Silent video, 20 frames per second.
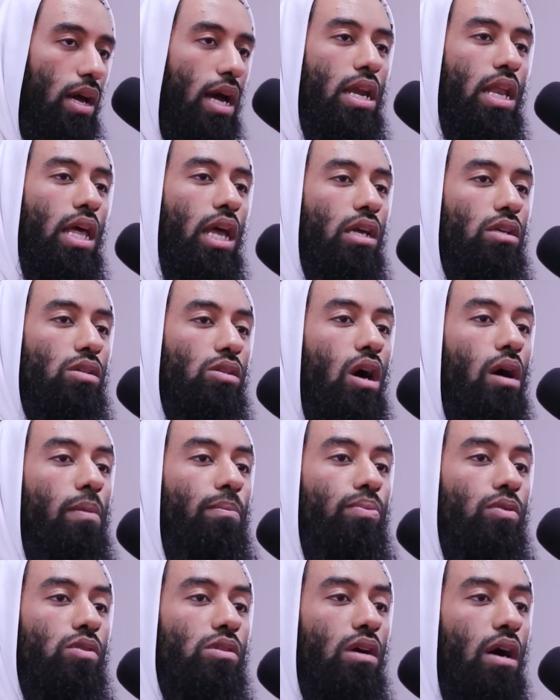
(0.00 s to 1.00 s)
And the
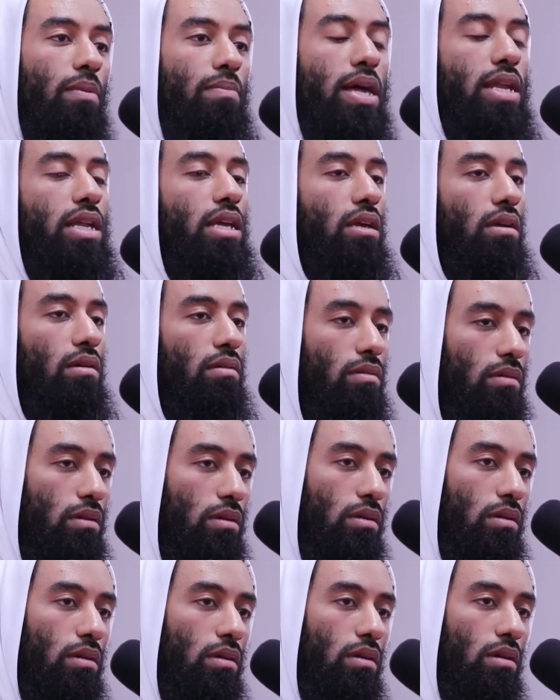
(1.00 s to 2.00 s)
examples are many,
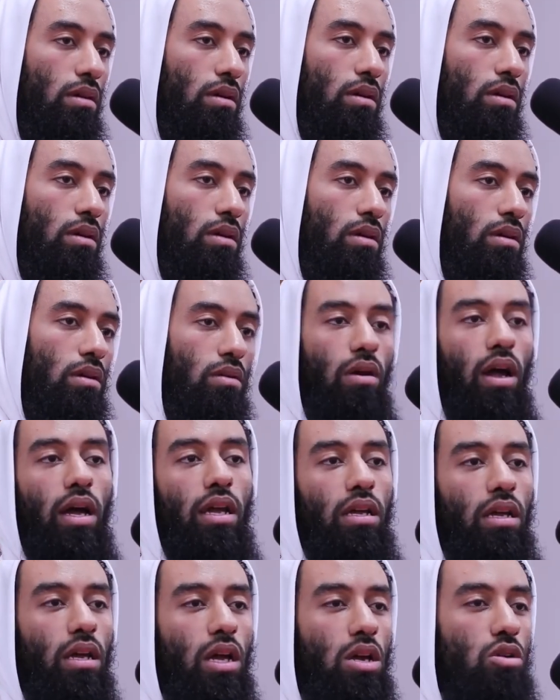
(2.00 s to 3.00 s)

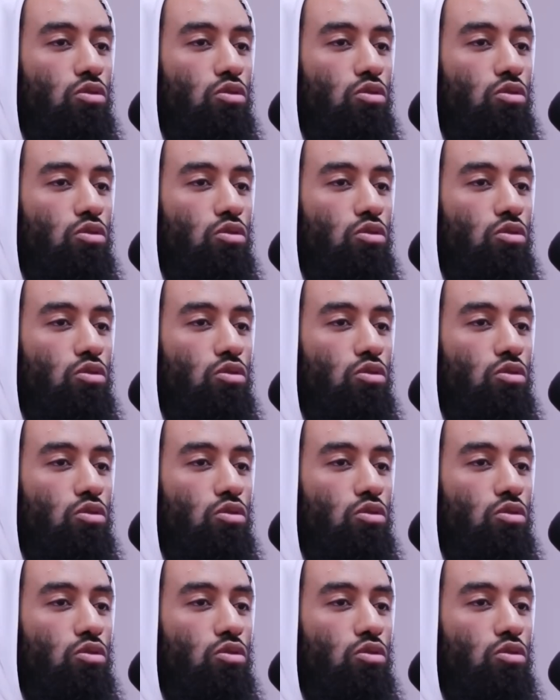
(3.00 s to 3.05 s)
right?